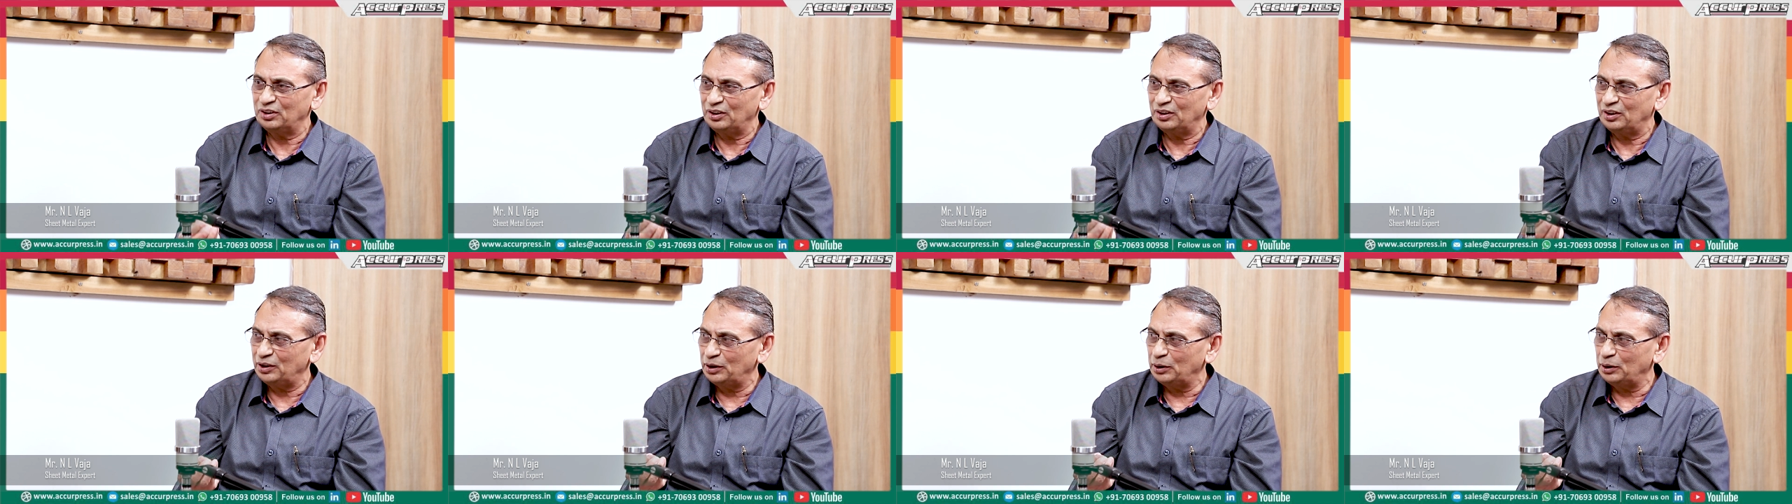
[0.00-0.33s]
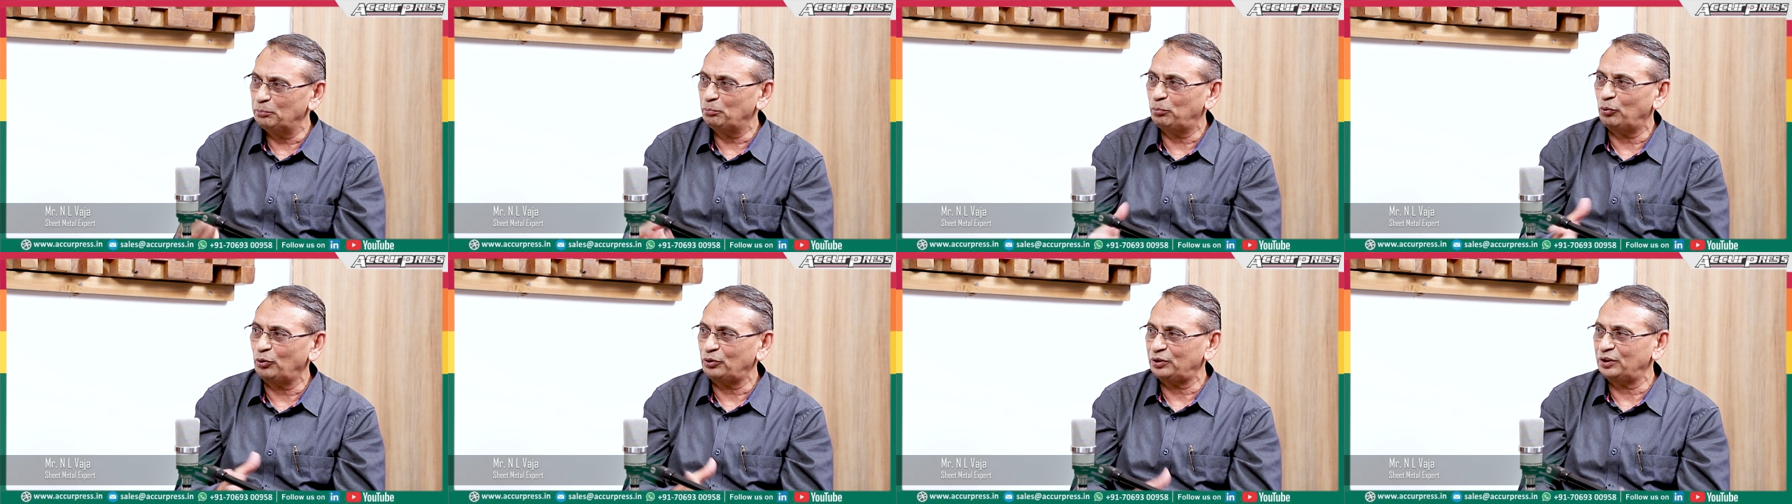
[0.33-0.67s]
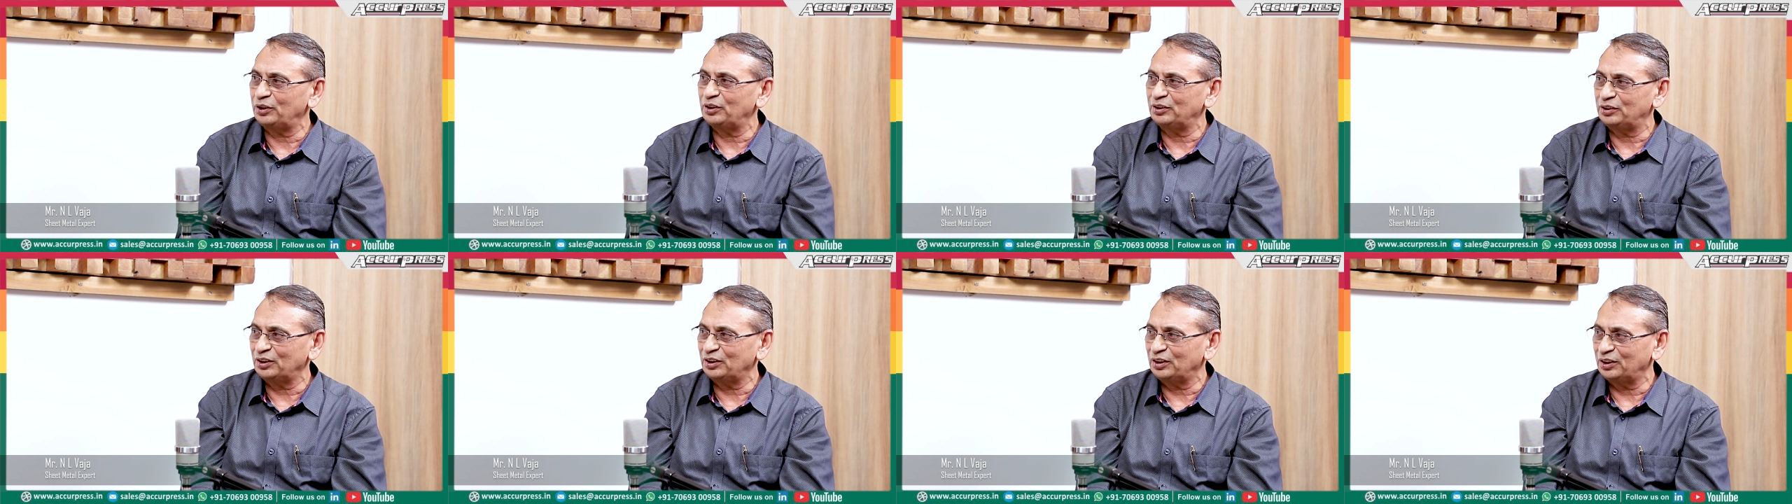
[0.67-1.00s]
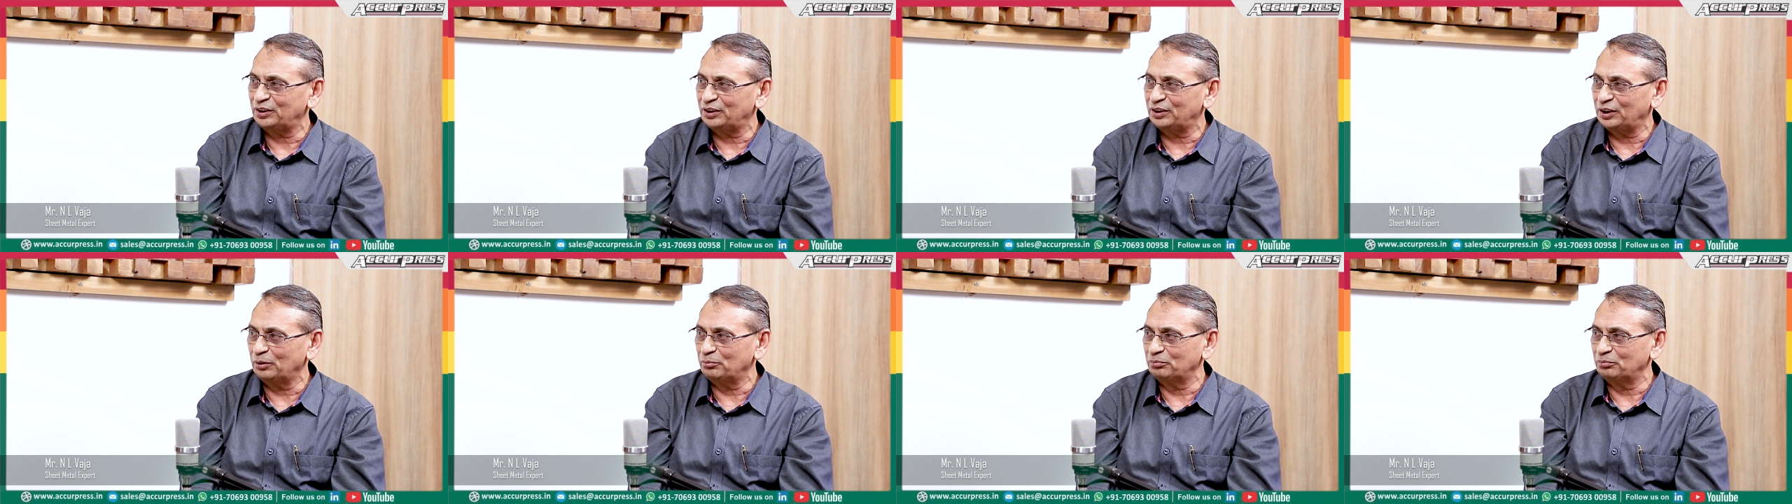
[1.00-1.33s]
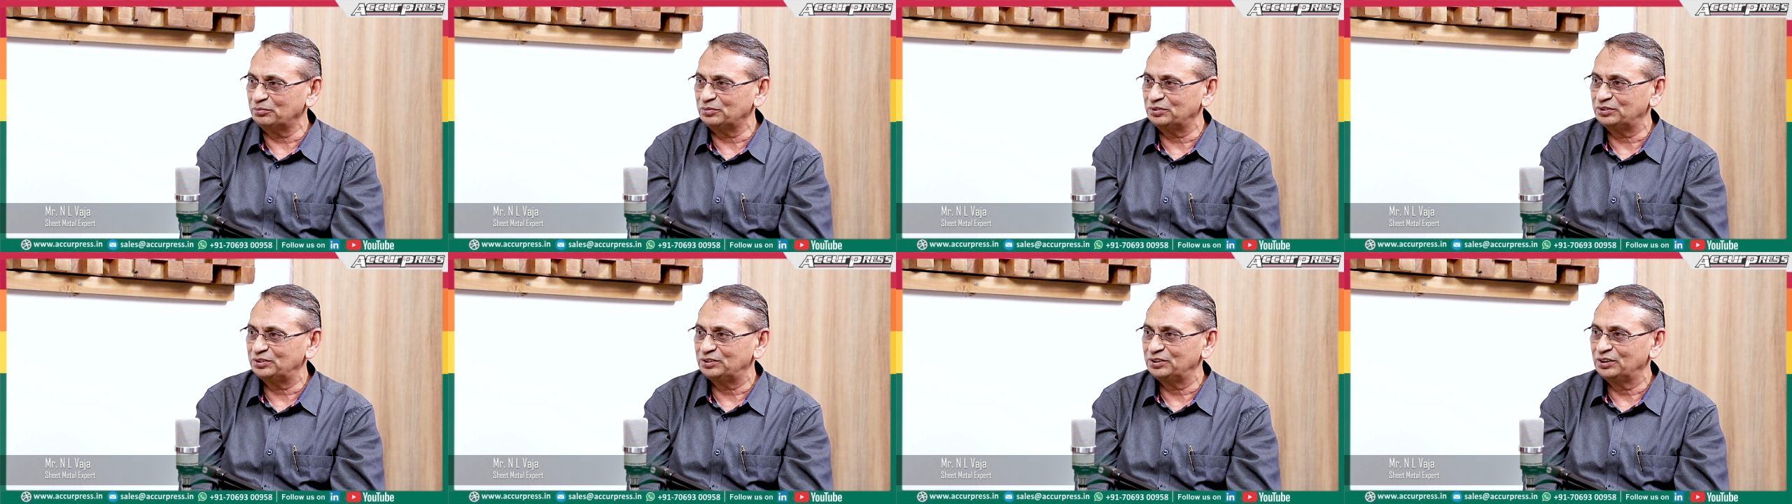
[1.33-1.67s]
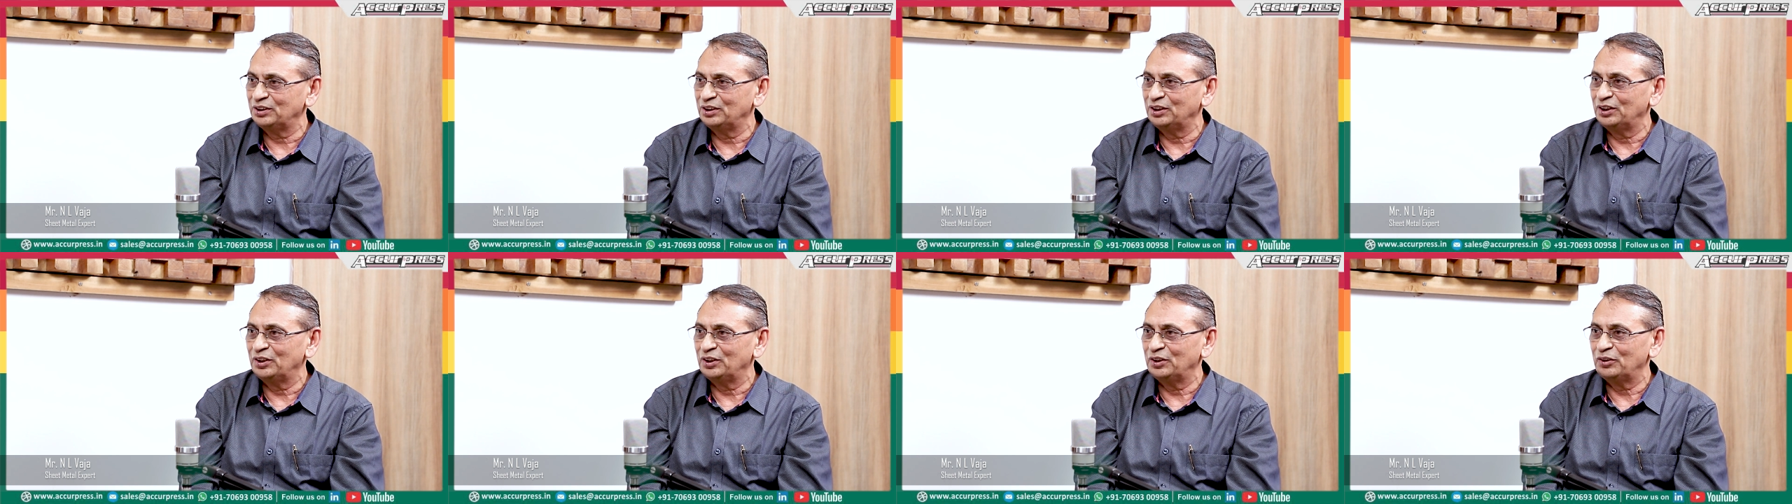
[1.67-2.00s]
important terms.
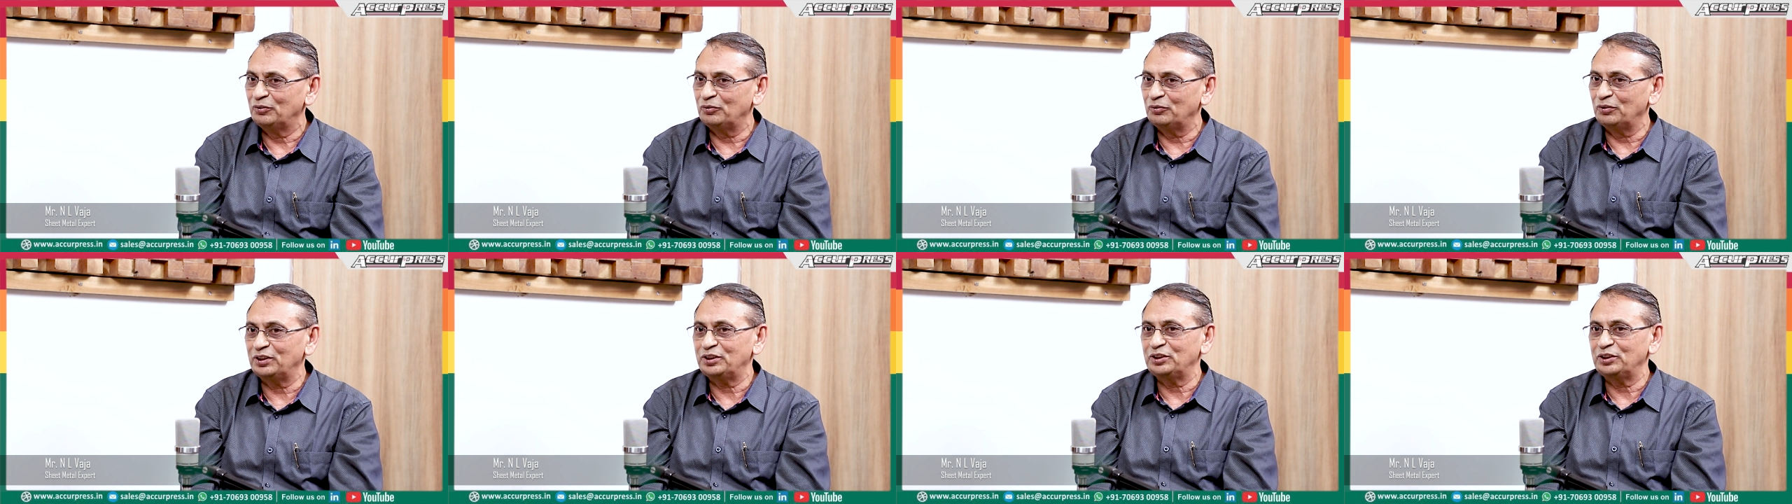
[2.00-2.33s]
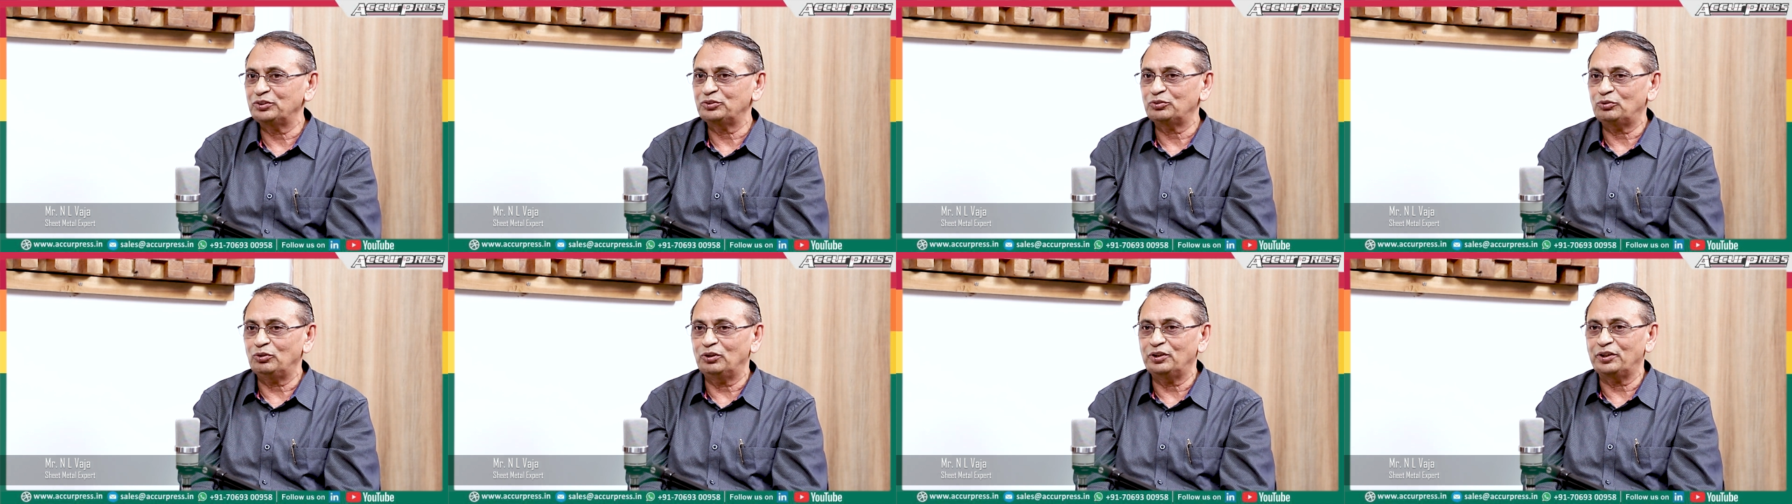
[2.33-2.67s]
One is called